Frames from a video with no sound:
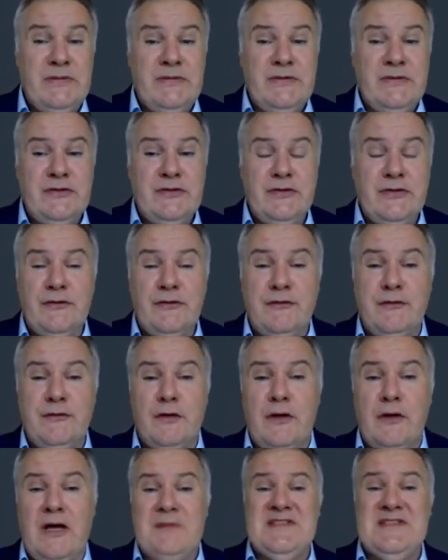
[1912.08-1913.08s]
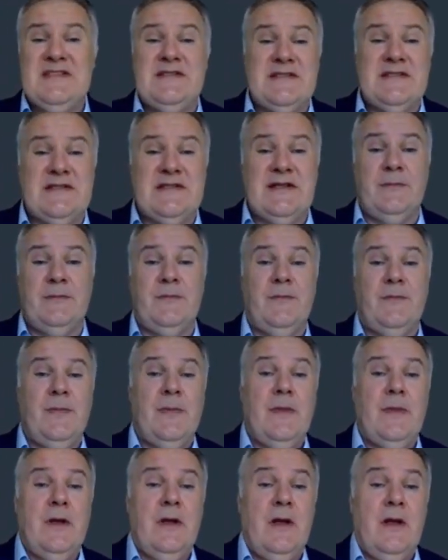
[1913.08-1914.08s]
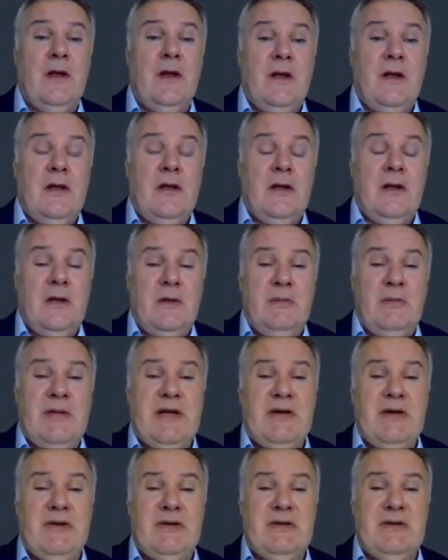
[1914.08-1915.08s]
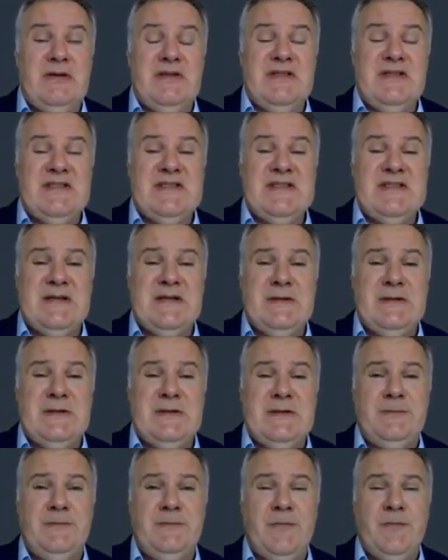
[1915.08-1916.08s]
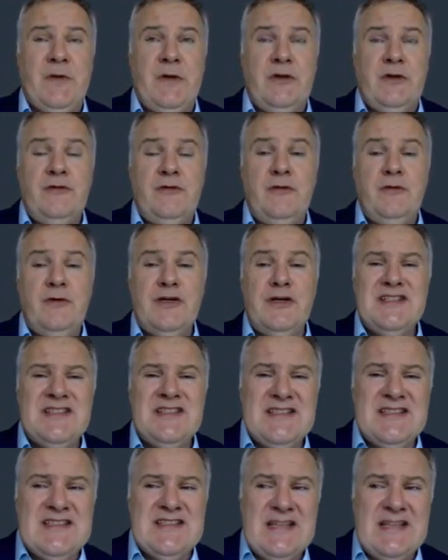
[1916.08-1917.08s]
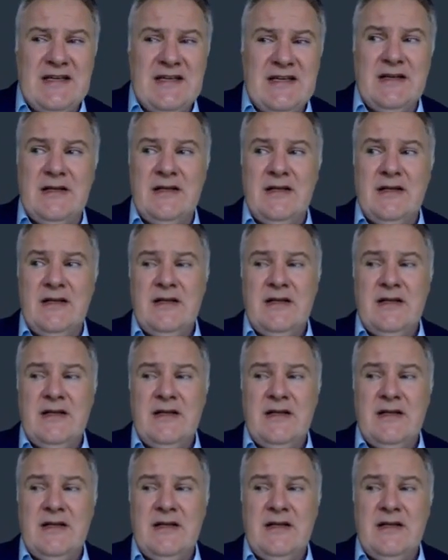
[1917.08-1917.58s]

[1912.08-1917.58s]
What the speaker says: you know, the follow-up system. Because the worst thing